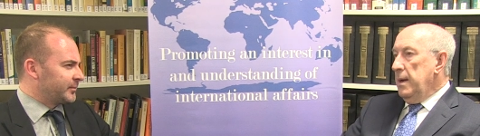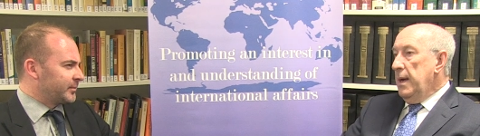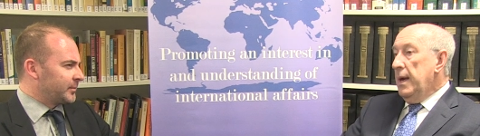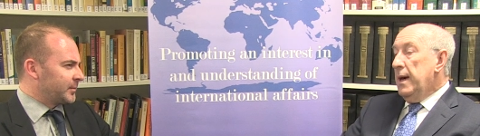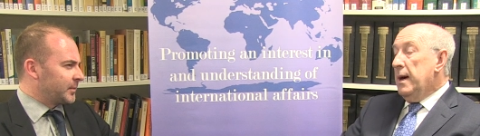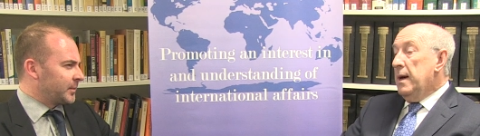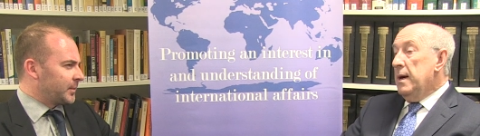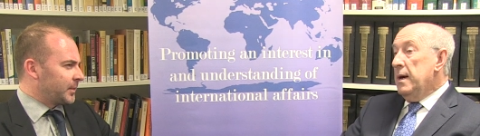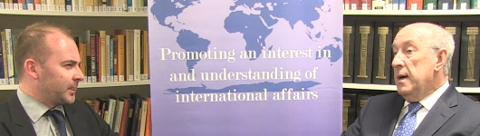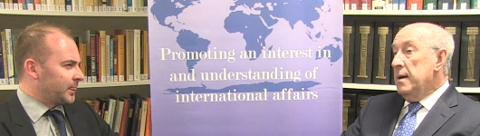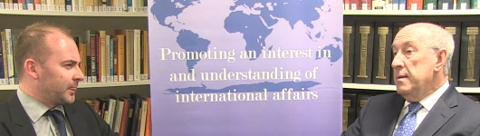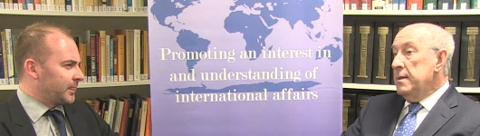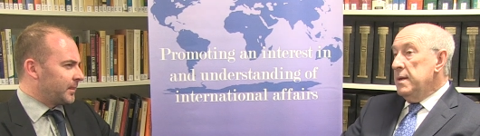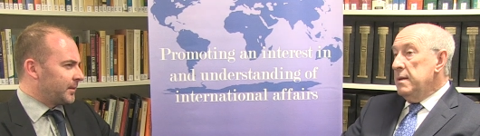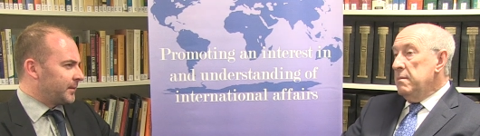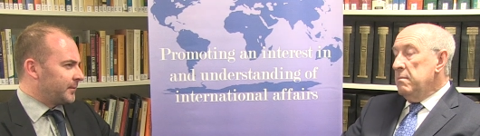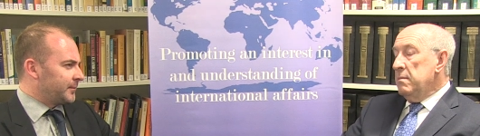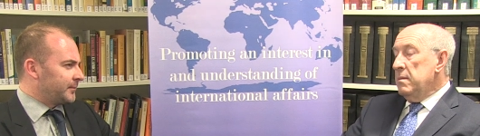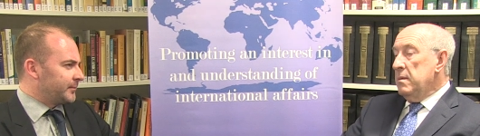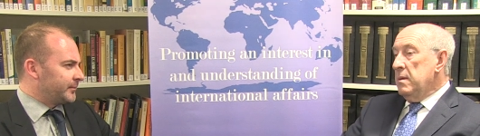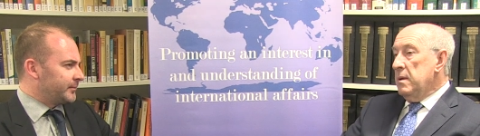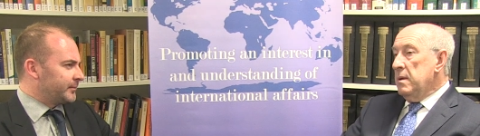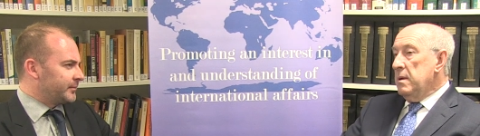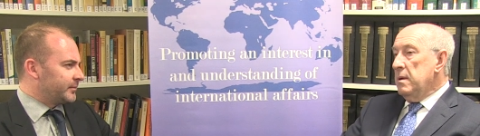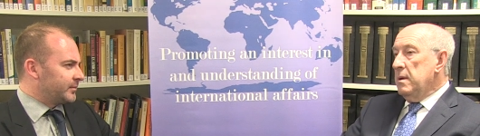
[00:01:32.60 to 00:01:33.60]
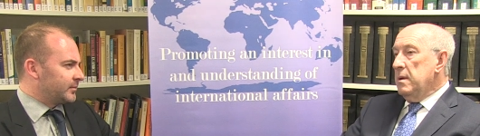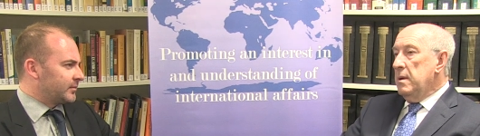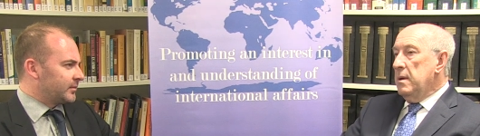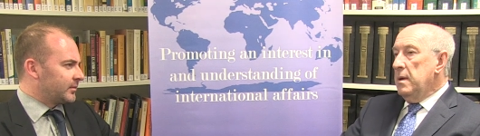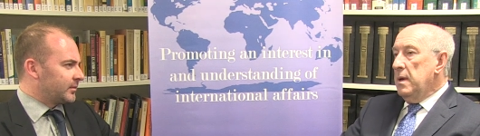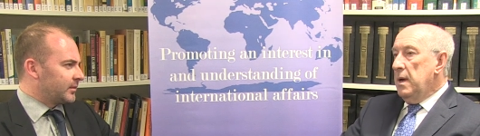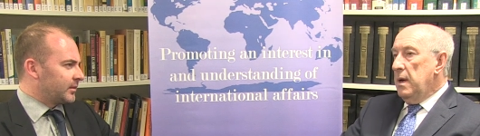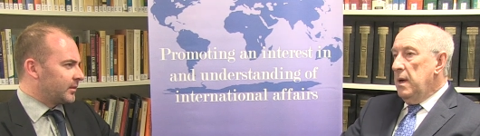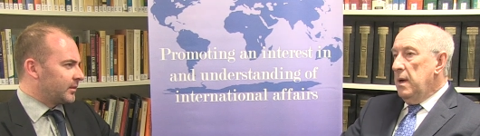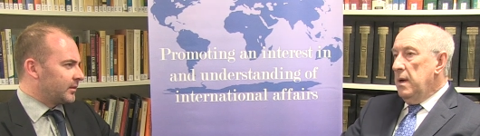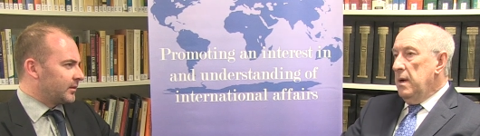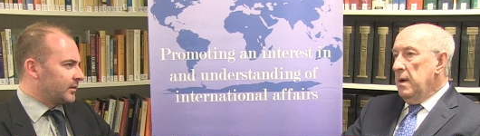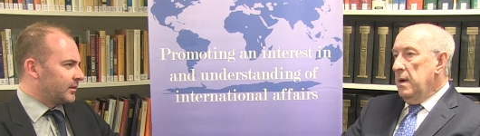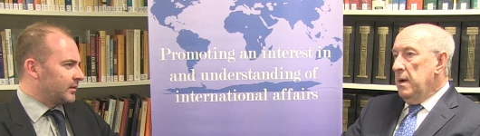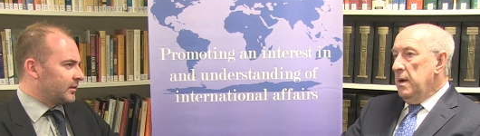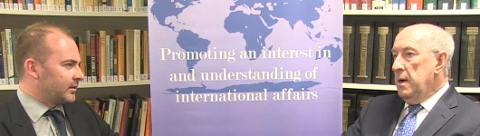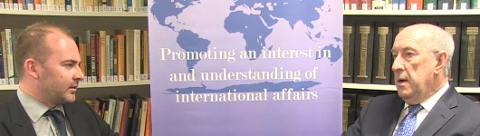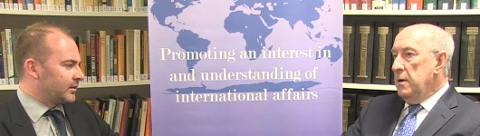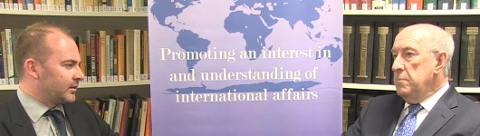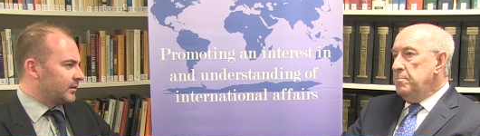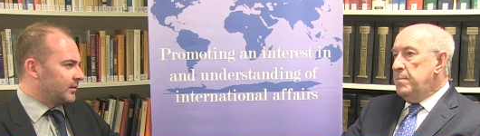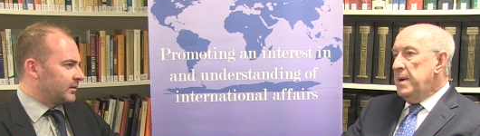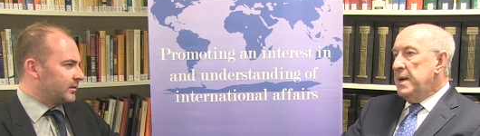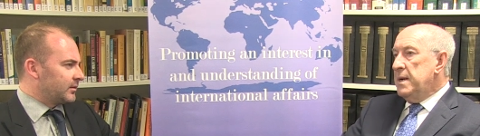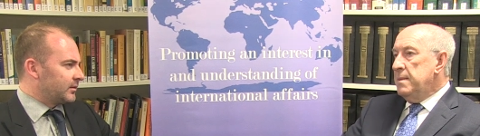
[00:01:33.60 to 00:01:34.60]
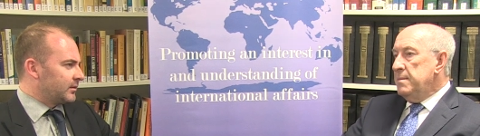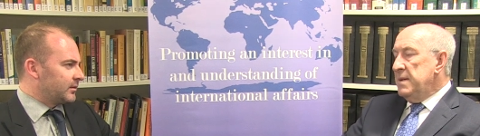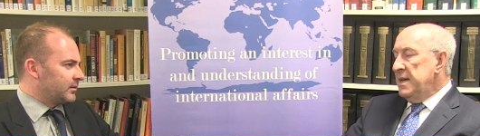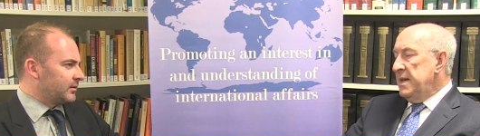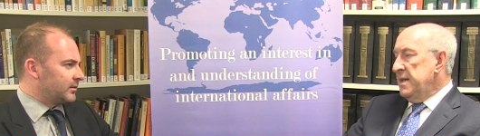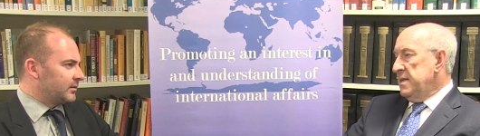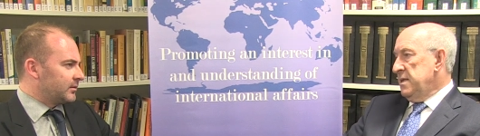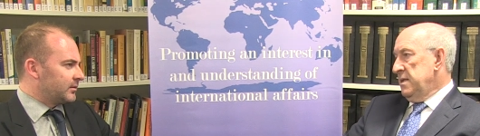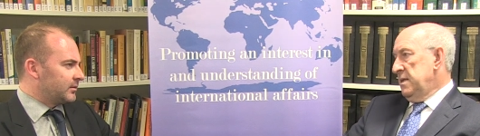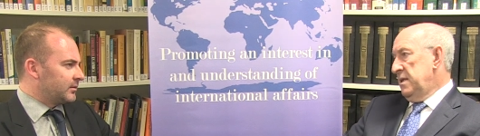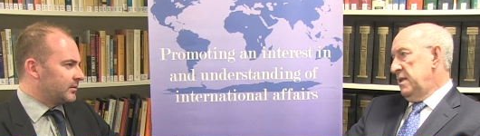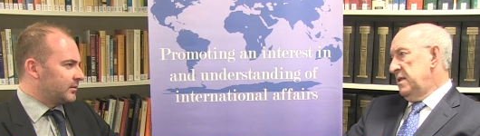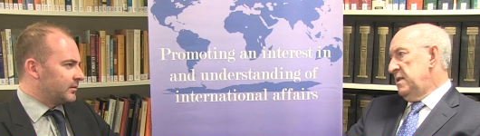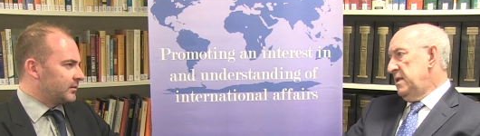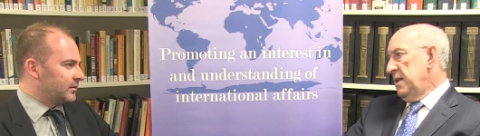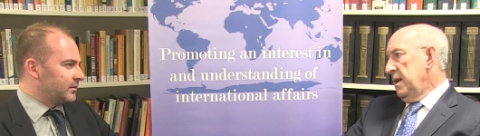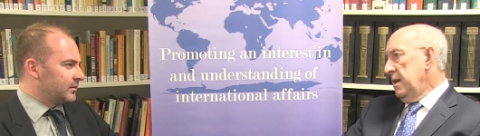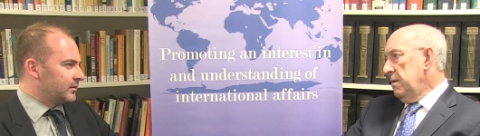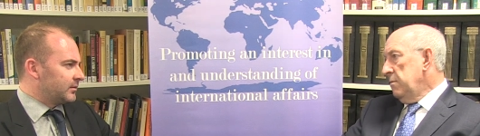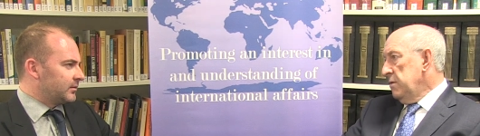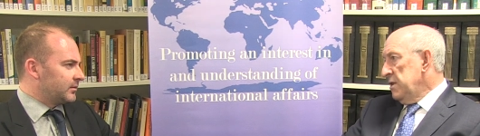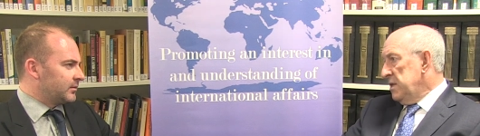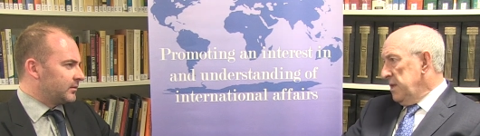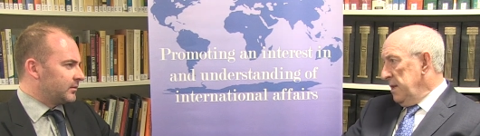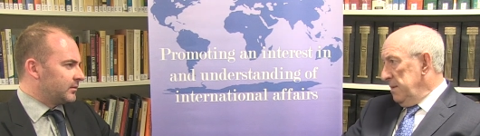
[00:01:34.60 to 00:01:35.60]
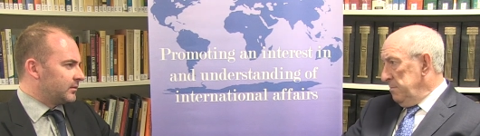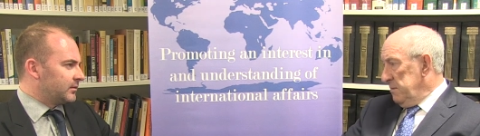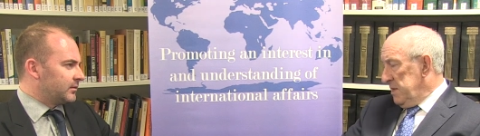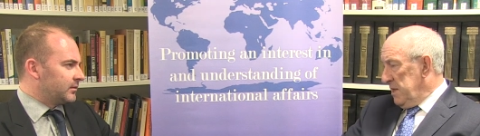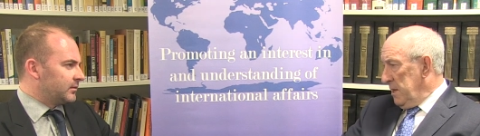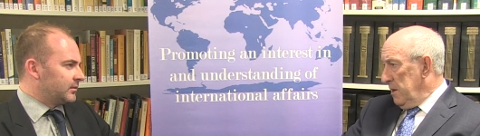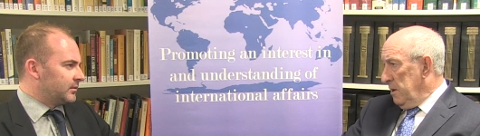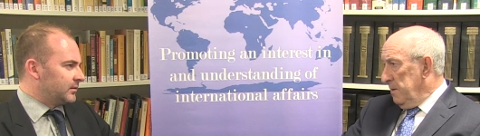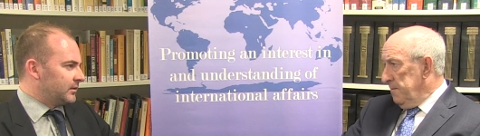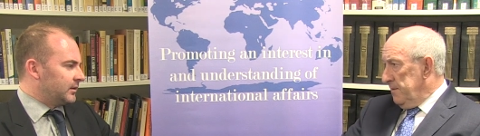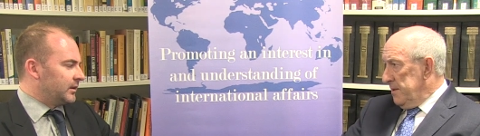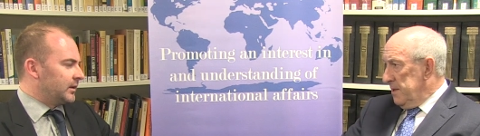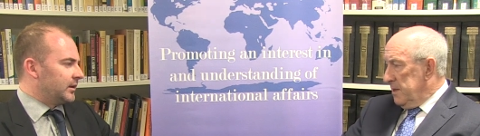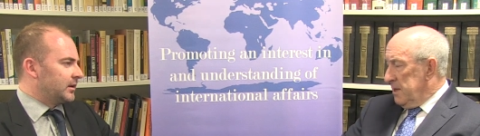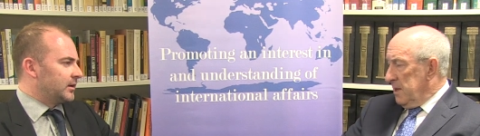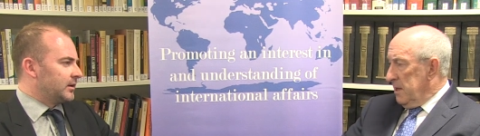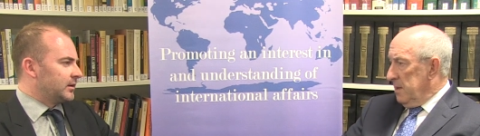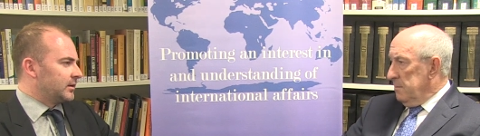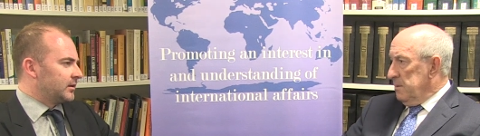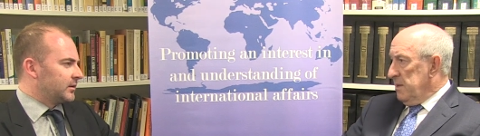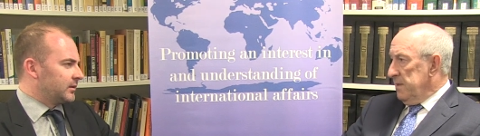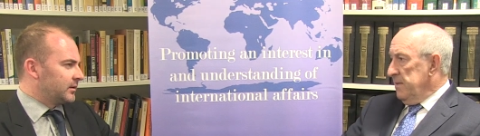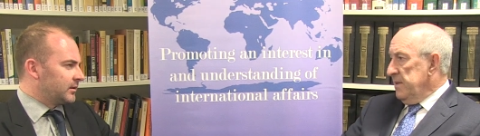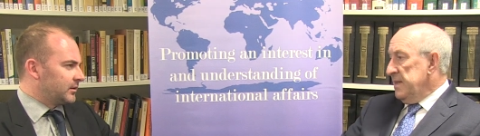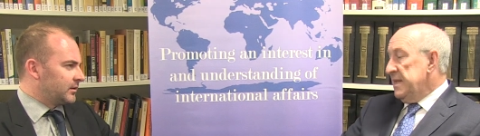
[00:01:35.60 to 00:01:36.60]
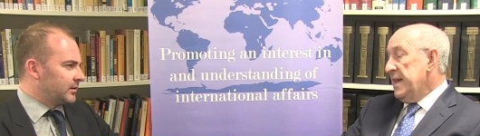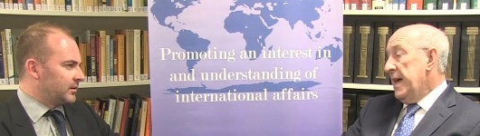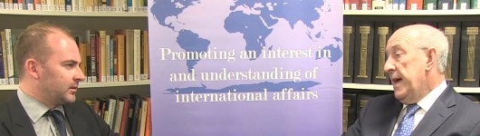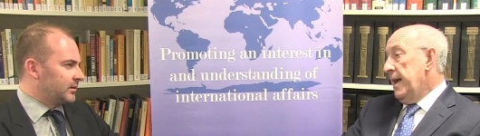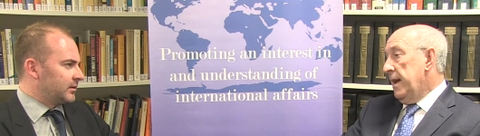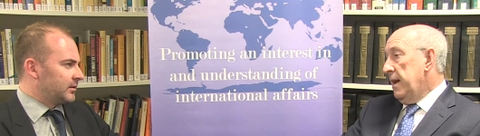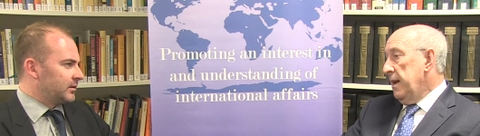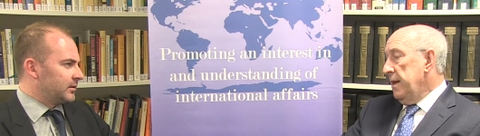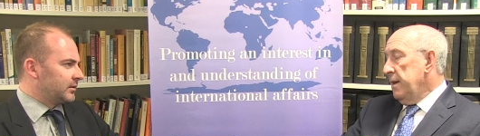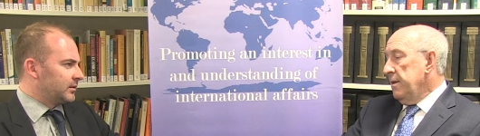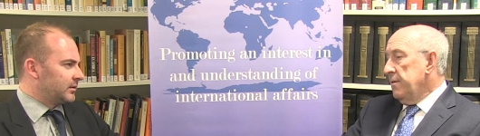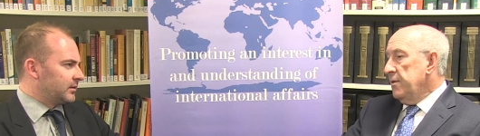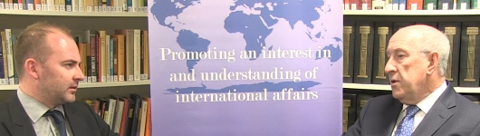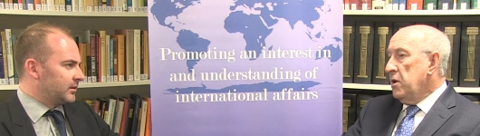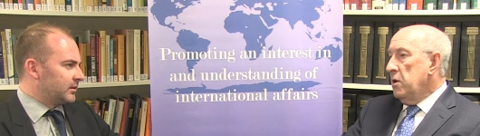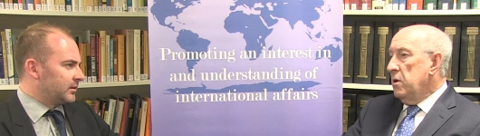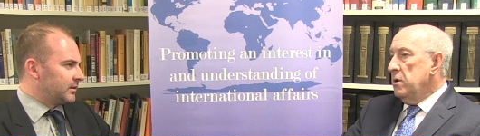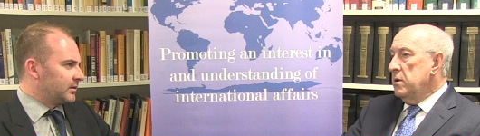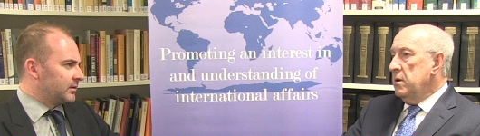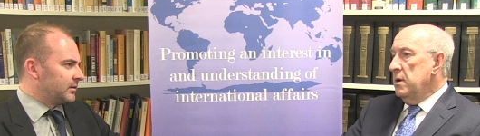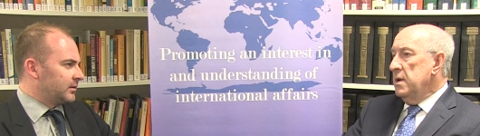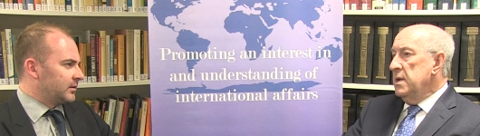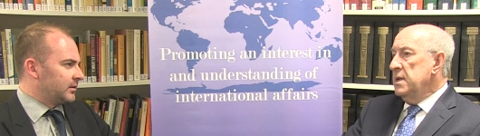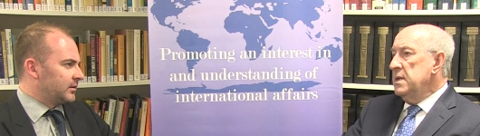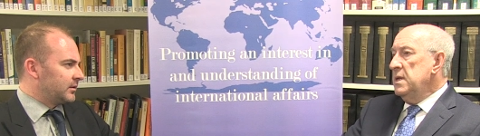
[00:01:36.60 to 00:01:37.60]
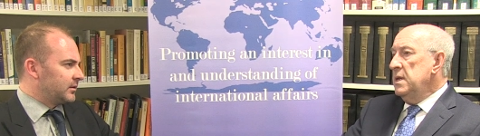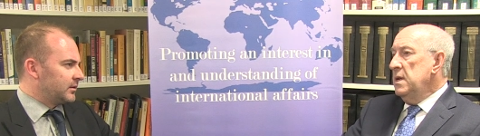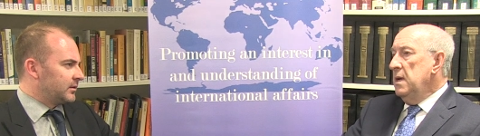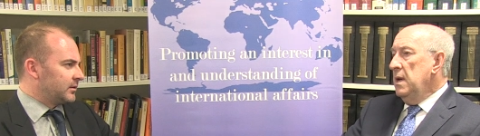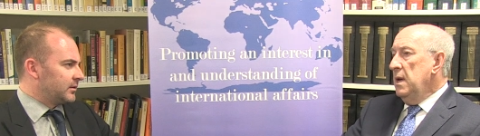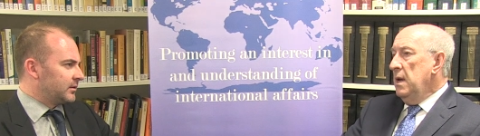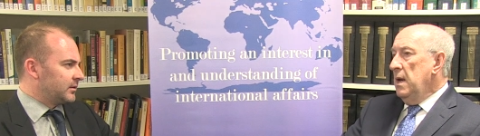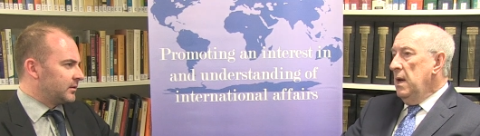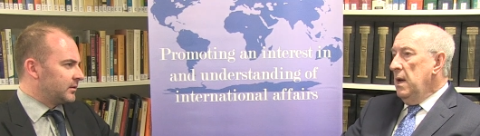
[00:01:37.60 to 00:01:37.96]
Speaker 1: yeah, I mean, uh, Obama hasn't distinguished himself yeah. in terms of his handling of Congress.